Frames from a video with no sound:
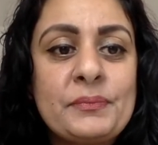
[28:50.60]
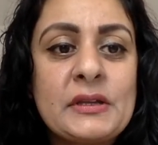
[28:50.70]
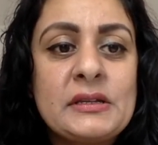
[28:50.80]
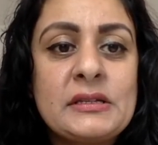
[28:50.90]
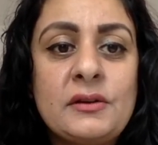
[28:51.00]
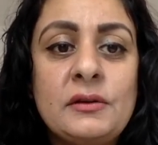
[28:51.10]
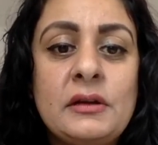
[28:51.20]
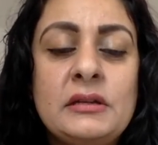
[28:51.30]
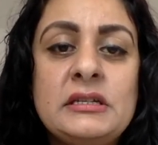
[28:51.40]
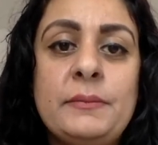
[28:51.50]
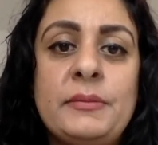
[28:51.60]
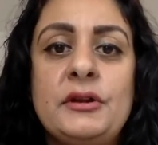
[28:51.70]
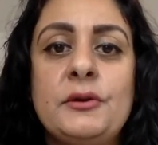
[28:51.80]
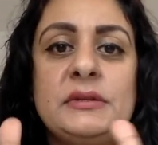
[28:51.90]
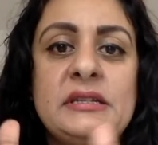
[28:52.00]
So tip
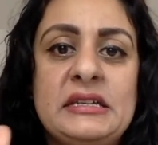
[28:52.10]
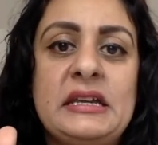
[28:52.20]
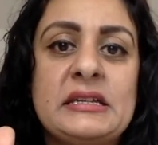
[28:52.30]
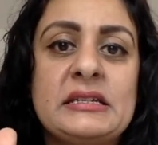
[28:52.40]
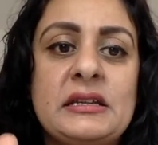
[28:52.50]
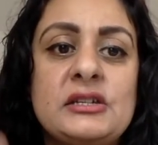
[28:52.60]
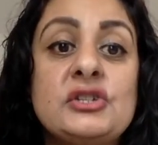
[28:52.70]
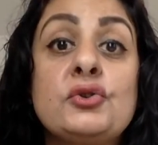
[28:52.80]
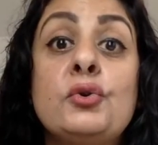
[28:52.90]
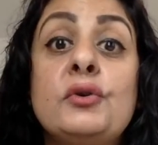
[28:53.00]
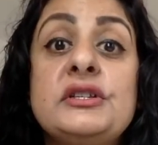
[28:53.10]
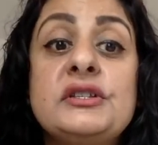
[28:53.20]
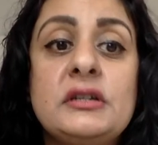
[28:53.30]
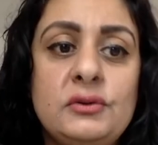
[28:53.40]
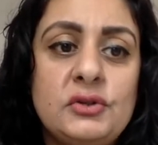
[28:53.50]
number 6, storage
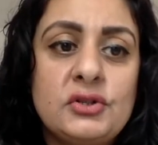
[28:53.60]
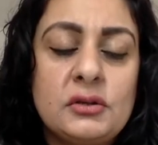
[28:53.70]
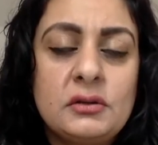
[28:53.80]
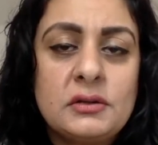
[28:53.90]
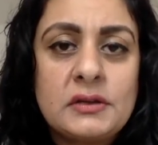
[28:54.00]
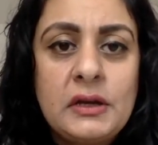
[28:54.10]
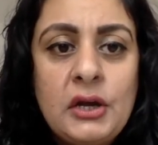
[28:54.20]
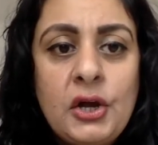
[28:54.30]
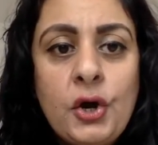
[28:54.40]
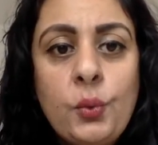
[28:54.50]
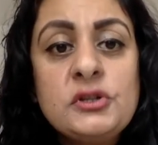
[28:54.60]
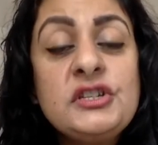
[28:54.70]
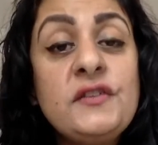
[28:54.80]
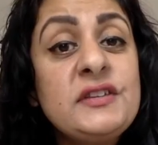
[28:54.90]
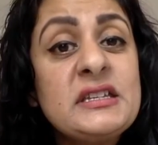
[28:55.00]
solutions. Once
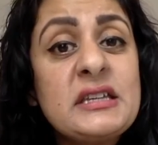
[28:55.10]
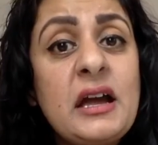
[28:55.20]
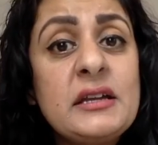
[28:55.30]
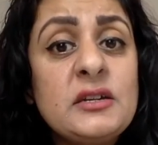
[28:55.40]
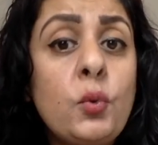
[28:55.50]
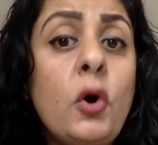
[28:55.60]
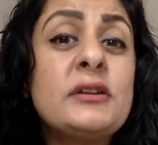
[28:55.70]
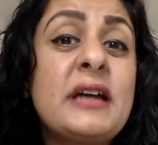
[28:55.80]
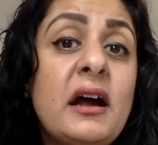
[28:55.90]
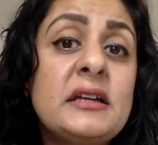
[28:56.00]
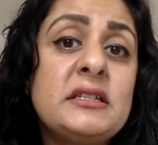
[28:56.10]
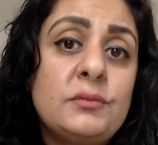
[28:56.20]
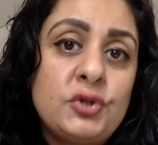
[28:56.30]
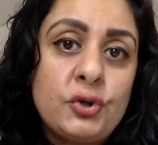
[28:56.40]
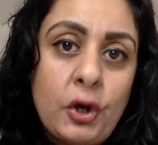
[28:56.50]
you've decided what items
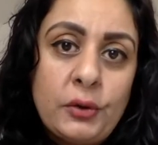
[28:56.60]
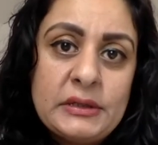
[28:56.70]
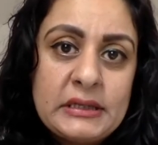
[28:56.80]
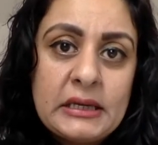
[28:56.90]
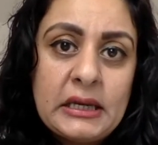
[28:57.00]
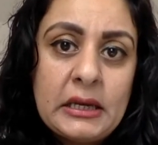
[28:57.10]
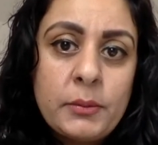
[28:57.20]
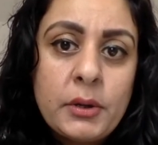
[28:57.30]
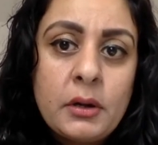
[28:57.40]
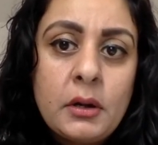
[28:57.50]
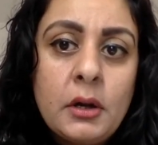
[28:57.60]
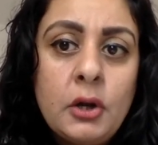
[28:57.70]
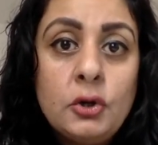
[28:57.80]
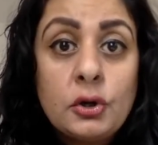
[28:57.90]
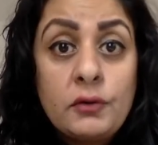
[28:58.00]
you're going to keep,
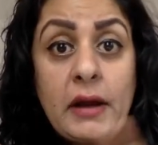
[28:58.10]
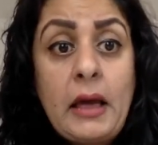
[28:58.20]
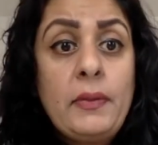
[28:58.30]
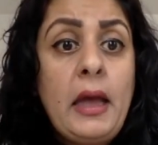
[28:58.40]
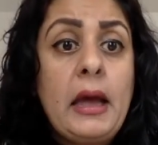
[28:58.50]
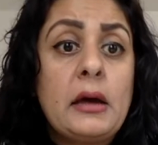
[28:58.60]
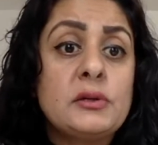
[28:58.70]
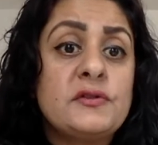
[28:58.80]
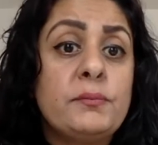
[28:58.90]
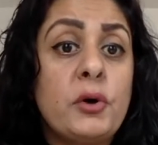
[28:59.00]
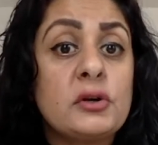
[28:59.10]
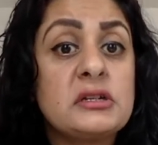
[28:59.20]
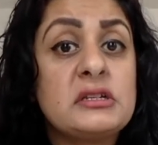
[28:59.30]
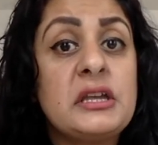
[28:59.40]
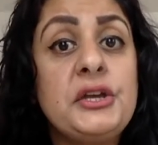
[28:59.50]
look around the house for
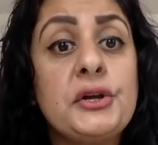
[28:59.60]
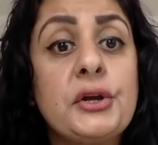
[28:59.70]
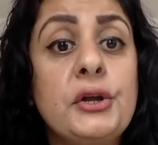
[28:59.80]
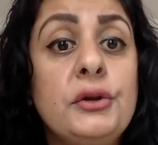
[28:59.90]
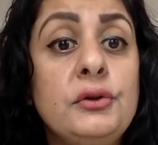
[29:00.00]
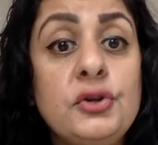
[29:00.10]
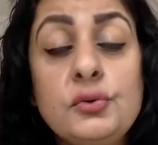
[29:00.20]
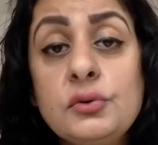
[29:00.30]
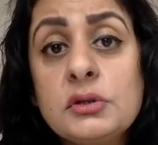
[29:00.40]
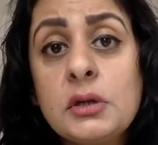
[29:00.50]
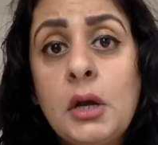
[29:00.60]
boxes that you can use.